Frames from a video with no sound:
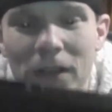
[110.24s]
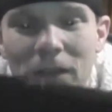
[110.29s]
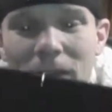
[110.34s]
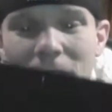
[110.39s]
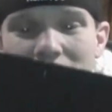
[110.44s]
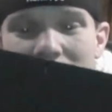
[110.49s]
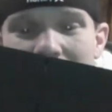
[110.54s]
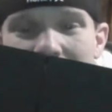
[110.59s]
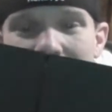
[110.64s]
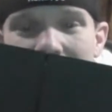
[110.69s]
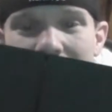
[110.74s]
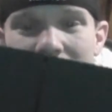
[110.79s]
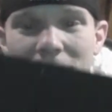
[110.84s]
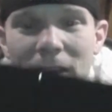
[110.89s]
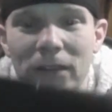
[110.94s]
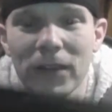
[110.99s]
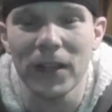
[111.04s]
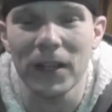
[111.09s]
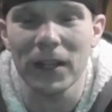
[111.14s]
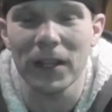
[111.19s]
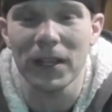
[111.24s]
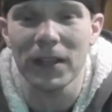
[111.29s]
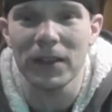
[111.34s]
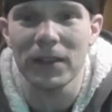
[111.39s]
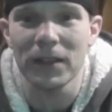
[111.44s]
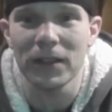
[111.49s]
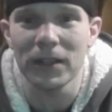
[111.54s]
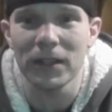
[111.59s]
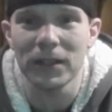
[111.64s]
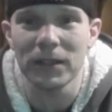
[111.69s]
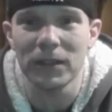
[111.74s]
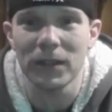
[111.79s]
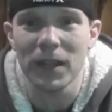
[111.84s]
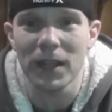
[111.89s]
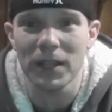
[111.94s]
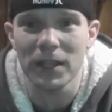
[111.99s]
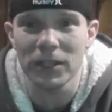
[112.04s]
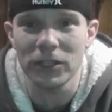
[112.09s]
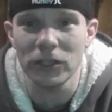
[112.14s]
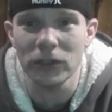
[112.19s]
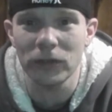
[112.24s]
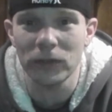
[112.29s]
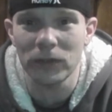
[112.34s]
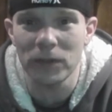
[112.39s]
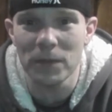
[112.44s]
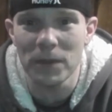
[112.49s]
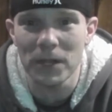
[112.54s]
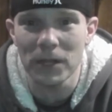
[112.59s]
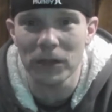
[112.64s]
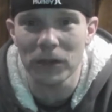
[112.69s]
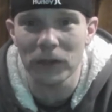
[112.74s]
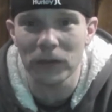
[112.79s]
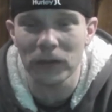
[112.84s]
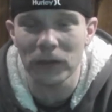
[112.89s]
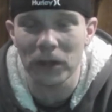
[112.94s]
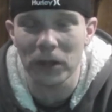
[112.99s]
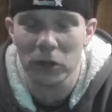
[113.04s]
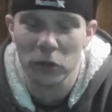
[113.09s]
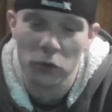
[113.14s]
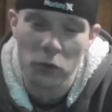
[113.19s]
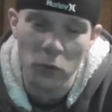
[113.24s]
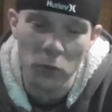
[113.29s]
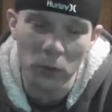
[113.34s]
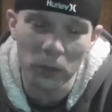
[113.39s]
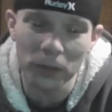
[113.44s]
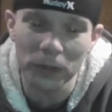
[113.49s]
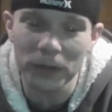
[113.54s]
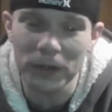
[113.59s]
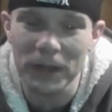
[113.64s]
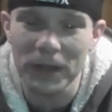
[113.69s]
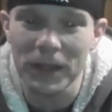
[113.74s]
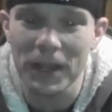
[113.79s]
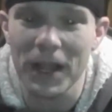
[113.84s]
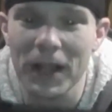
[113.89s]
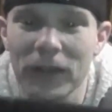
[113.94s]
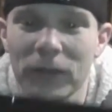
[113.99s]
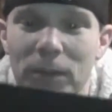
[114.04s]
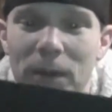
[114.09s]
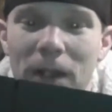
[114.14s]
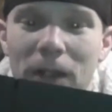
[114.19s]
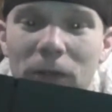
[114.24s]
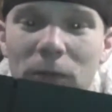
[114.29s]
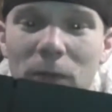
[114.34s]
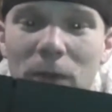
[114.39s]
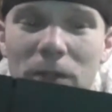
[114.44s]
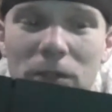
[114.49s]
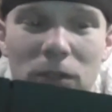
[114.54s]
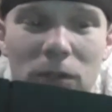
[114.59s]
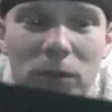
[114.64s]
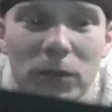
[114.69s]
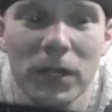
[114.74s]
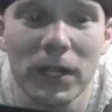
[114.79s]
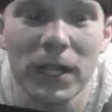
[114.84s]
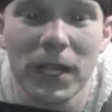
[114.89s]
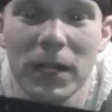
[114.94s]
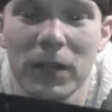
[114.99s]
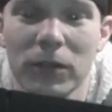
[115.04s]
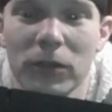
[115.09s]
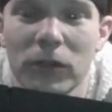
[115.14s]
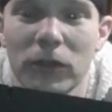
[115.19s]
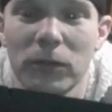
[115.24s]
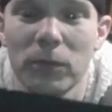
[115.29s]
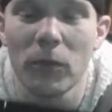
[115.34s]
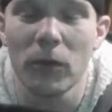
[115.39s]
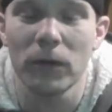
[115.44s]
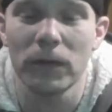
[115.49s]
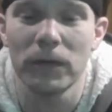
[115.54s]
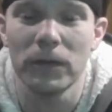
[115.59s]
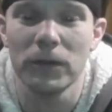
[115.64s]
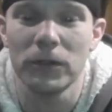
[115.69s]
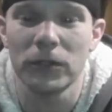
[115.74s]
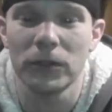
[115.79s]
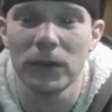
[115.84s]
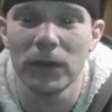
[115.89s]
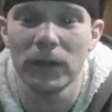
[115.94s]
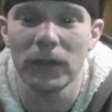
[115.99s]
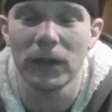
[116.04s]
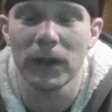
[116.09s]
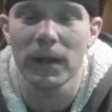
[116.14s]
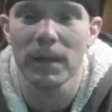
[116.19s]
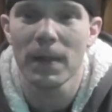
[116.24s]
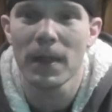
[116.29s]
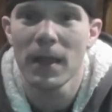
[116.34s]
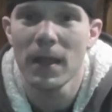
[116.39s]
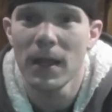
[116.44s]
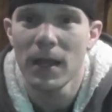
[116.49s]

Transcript: excited. I guess I like it's just, to me, it looks cooler than the Xbox One. Again, looks more futuristic.